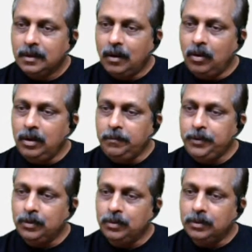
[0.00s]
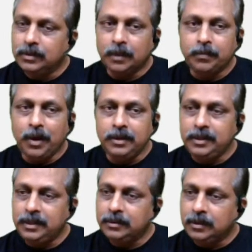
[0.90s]
All of you,
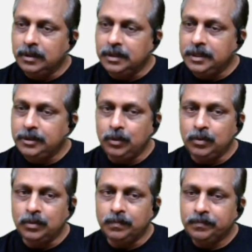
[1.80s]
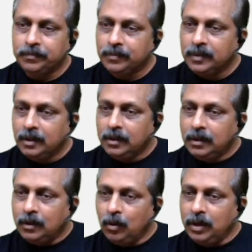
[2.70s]
surprising, 32.
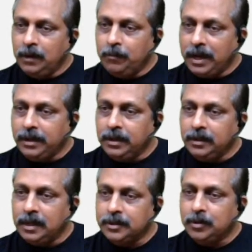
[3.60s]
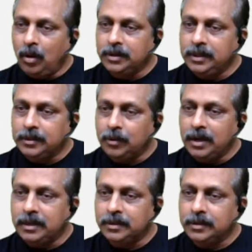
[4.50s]
Only Venkat has got it
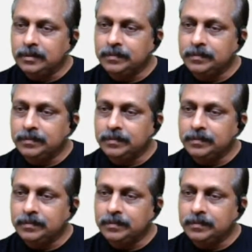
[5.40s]
right.